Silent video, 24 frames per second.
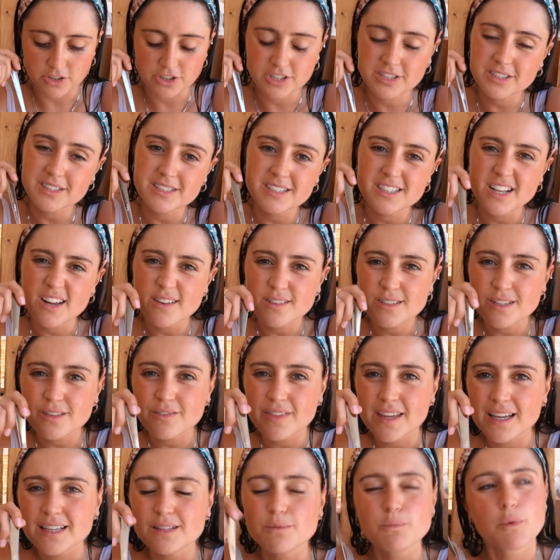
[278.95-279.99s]
Just because loads of
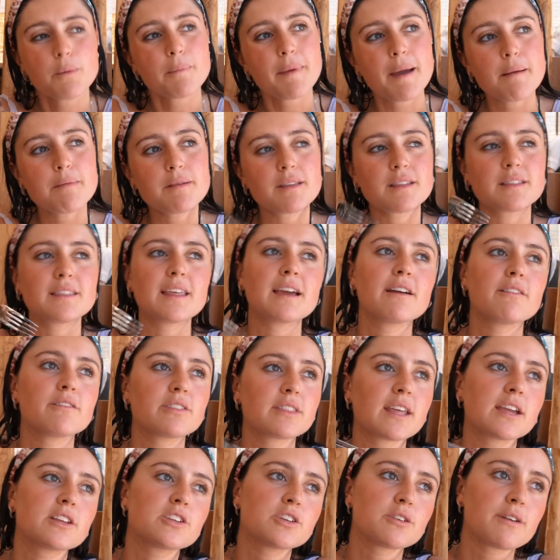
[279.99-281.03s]
things, well, maybe they do
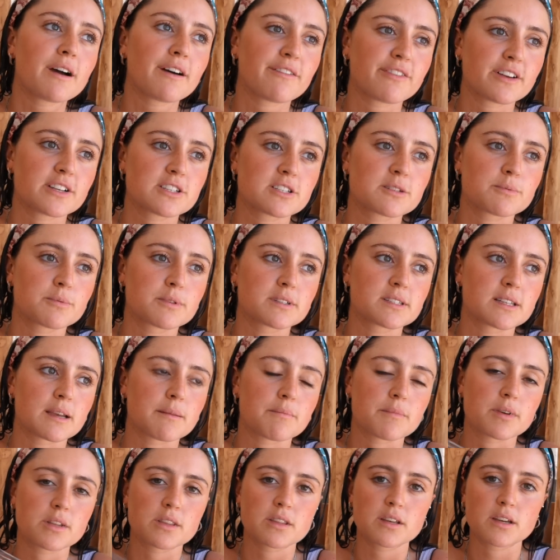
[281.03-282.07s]
have vegetables
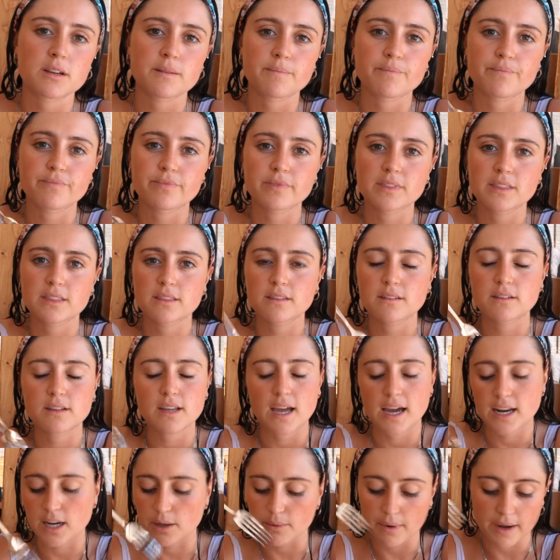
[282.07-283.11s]
in, but they're,
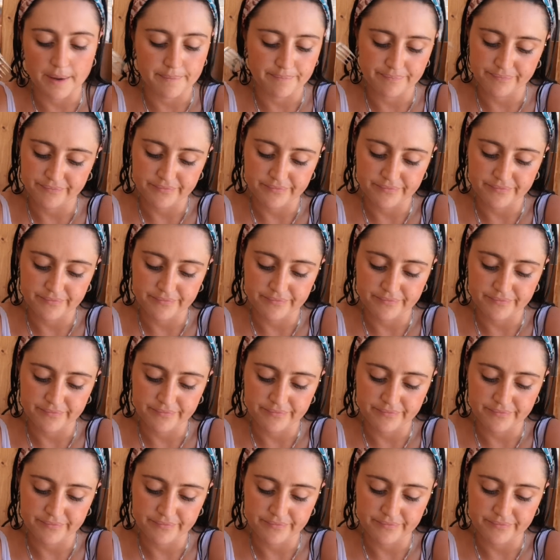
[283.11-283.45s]
anyway.